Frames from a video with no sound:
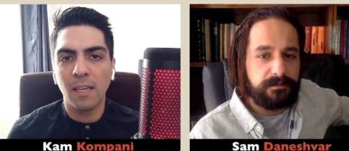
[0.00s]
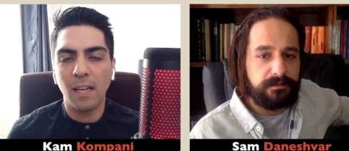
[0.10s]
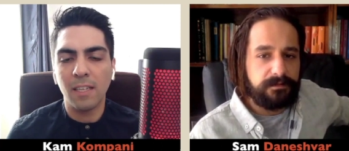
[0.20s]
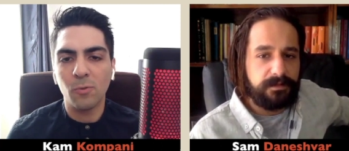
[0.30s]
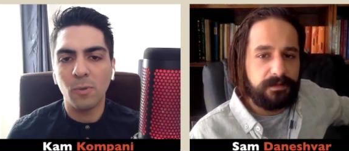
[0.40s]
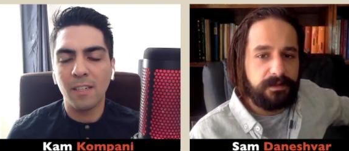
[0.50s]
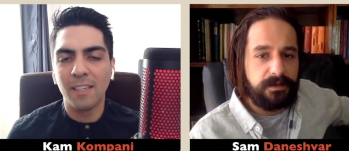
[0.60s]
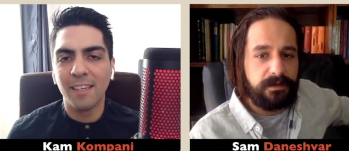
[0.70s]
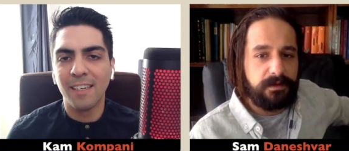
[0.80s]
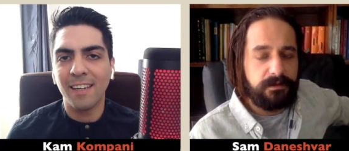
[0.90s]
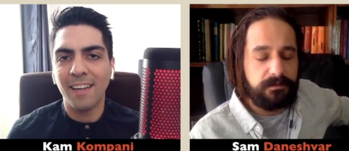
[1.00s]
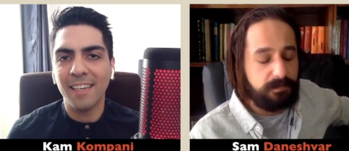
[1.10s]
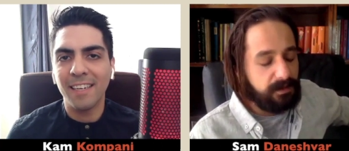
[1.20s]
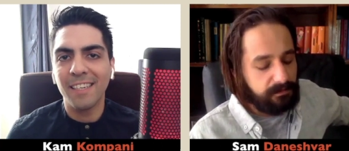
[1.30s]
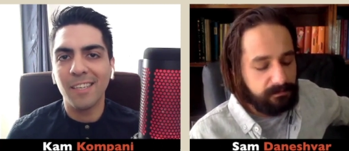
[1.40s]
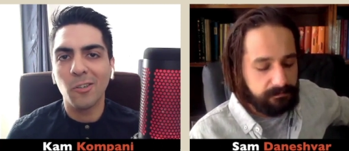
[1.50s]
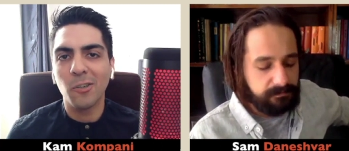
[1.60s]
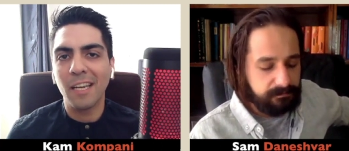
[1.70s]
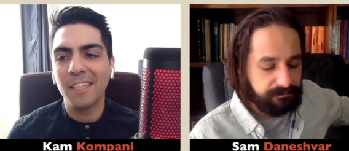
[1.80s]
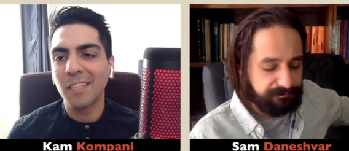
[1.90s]
Speaker 1: as well. Uh, and yeah. then
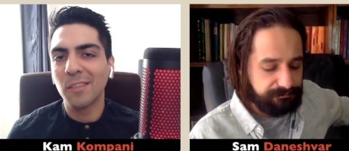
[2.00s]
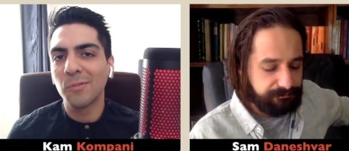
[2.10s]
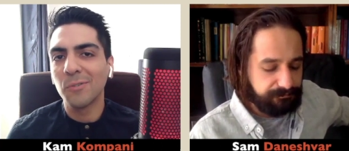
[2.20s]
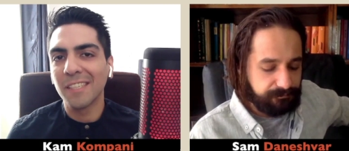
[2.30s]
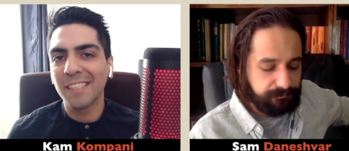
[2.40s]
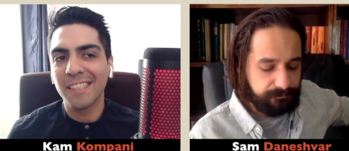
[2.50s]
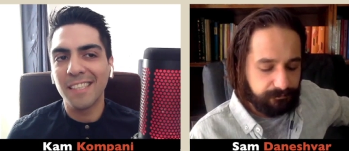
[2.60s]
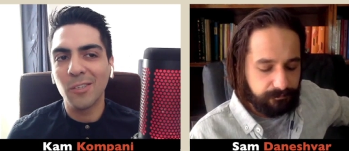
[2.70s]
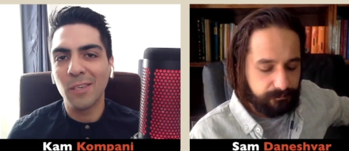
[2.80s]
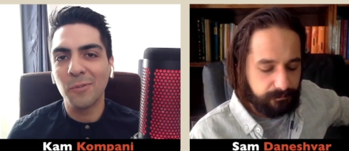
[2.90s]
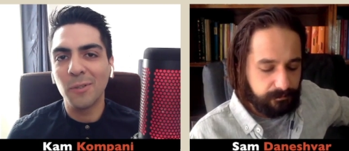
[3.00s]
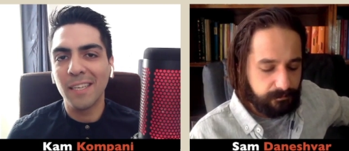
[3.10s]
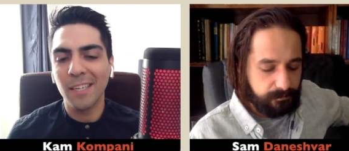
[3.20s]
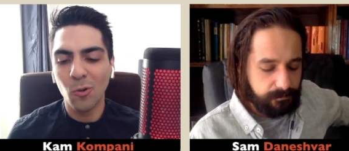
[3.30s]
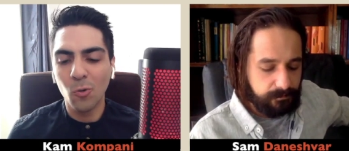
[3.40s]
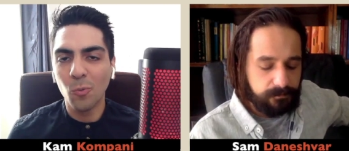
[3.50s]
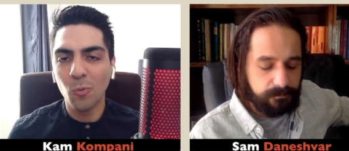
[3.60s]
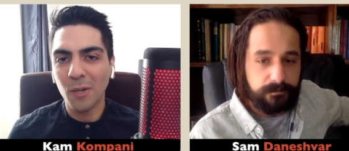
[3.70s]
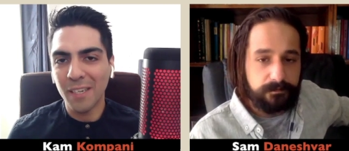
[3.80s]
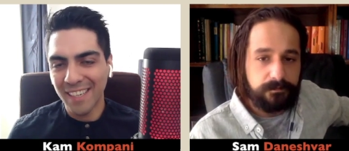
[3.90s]
oh, and then if you consider if you think who
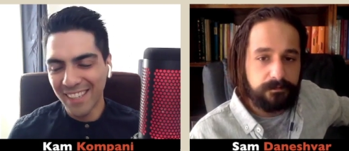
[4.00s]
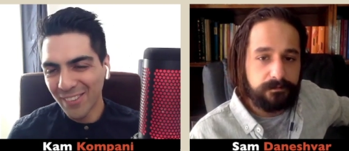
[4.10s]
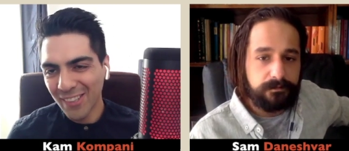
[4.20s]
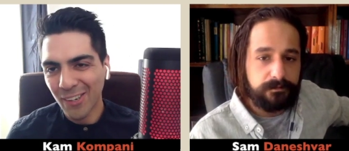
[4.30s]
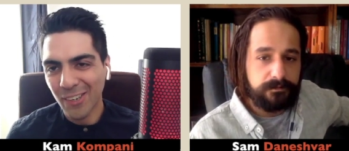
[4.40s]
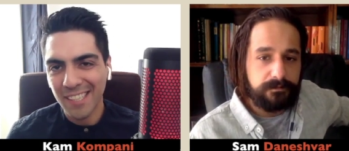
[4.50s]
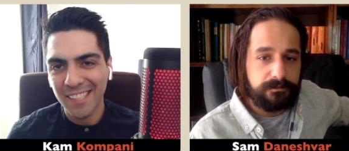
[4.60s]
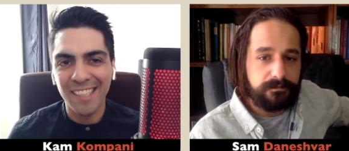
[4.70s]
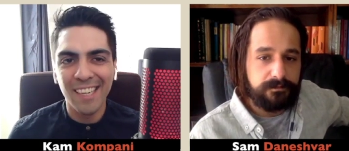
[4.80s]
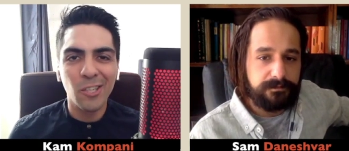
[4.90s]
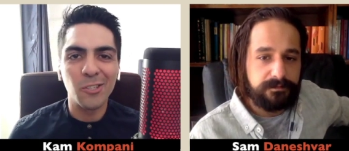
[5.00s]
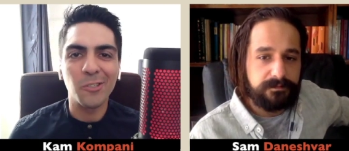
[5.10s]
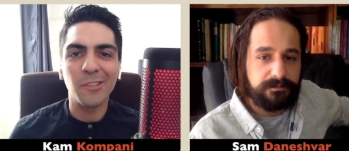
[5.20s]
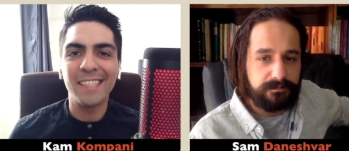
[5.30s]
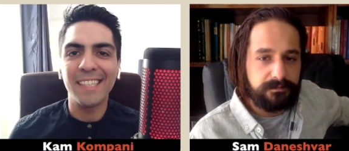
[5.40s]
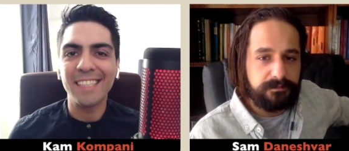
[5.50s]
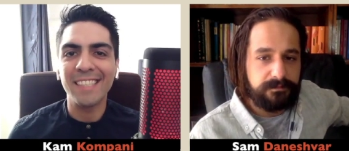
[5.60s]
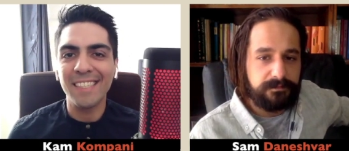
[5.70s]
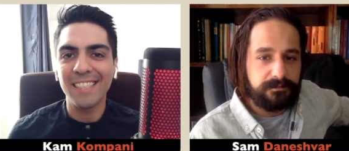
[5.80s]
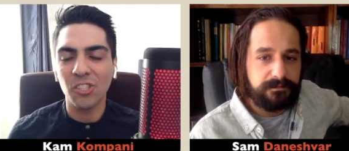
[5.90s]
won and who lost, so on
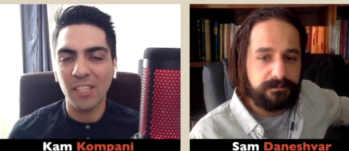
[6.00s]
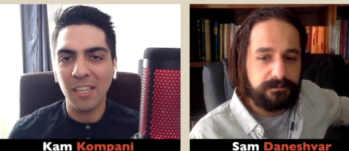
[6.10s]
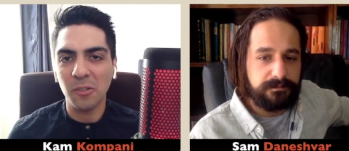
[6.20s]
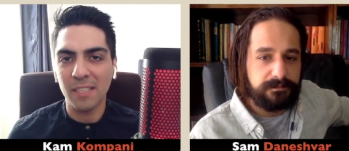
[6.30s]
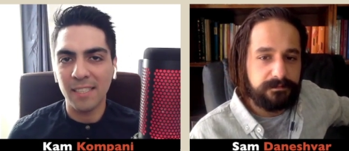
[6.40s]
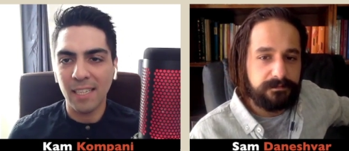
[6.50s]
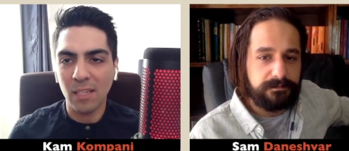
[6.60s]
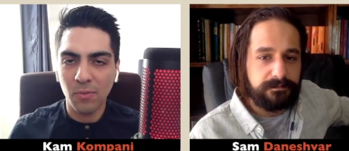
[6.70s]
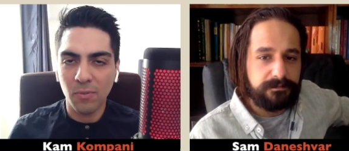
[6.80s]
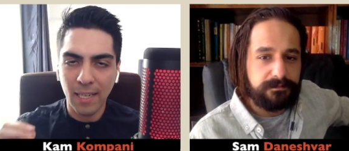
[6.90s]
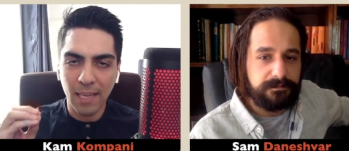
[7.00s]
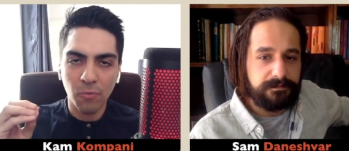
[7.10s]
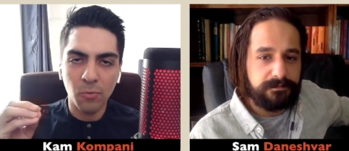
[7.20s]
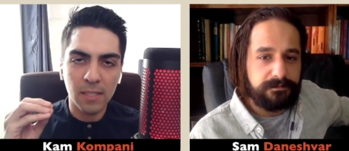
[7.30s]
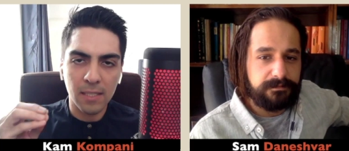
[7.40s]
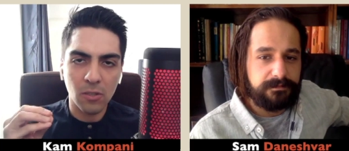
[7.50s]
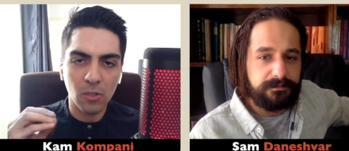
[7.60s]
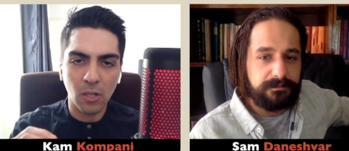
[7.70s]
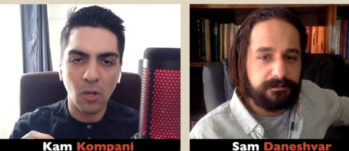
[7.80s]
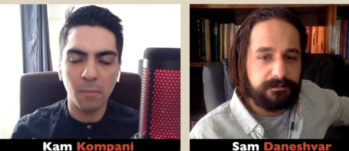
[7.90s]
Destiny's channel itself, every
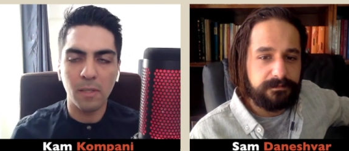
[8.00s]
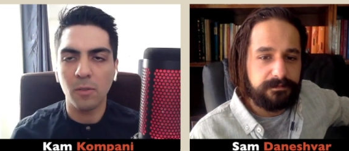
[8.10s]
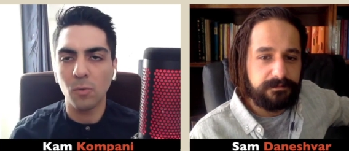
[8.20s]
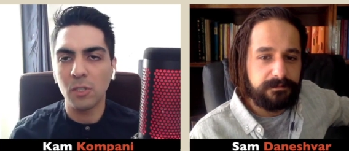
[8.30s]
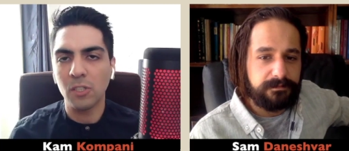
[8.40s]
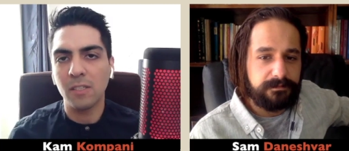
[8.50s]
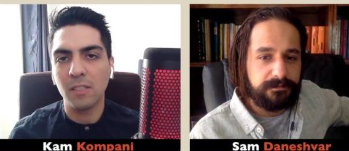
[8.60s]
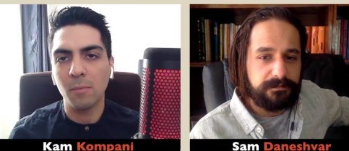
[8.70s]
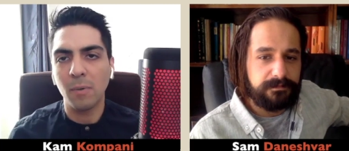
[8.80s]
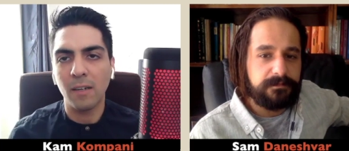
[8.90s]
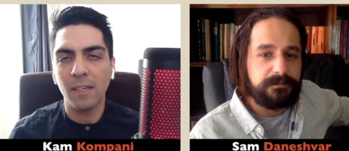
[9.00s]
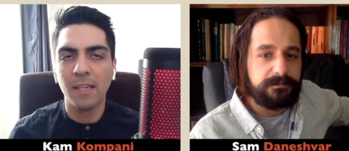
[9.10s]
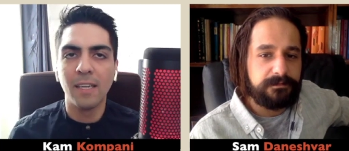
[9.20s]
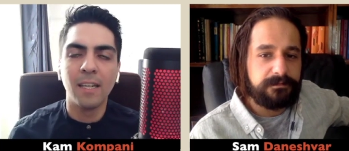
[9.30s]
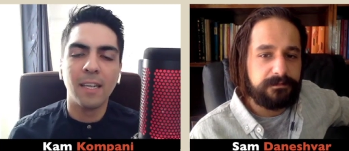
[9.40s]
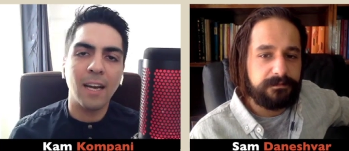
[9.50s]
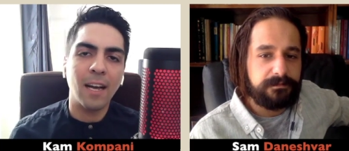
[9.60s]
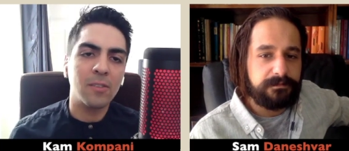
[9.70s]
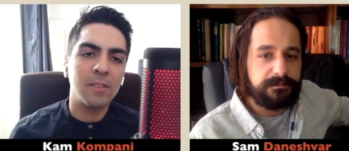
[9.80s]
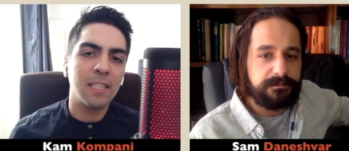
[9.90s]
single comment was just about
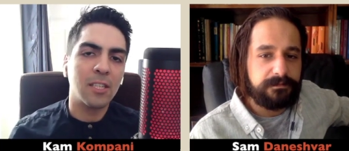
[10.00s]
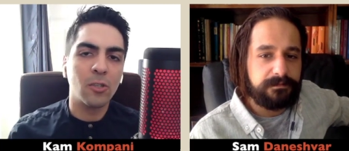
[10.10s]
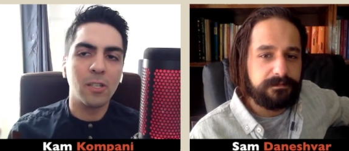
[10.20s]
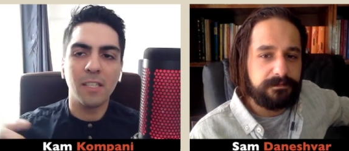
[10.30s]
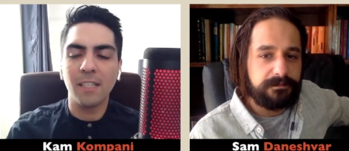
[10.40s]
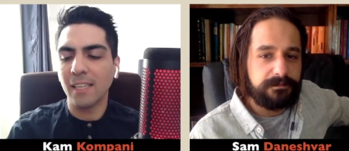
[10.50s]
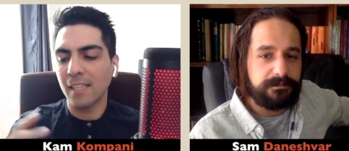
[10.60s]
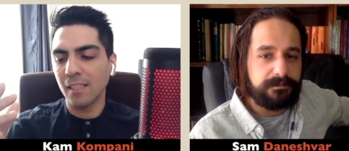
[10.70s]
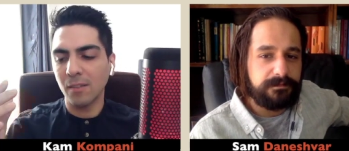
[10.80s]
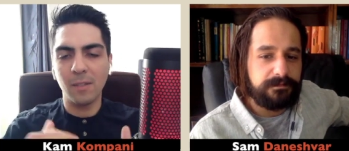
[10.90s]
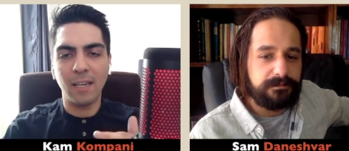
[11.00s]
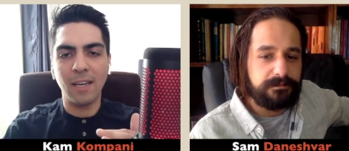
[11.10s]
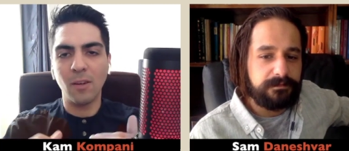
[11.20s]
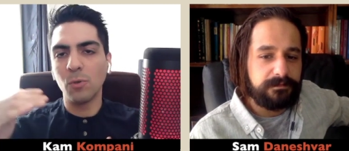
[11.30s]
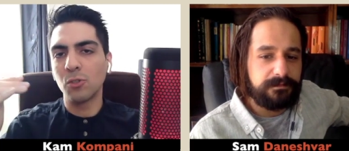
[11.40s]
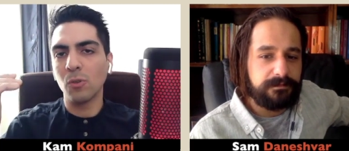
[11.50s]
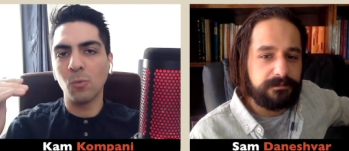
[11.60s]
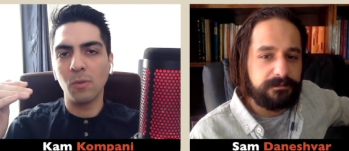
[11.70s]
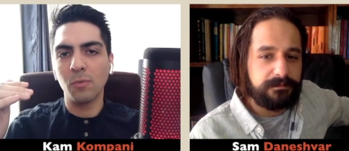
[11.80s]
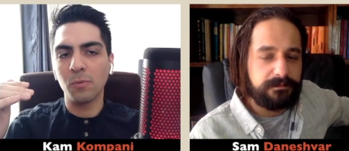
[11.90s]
how they couldn't like how Richard
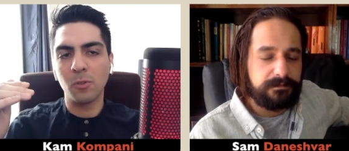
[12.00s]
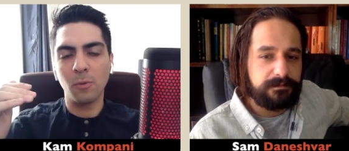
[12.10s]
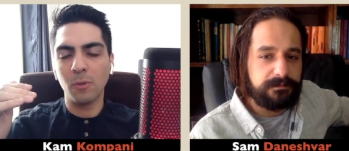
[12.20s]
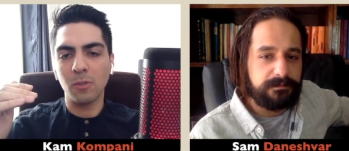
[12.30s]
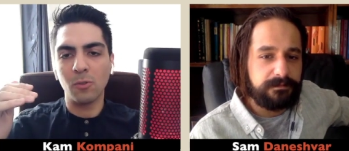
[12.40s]
Wolff spoke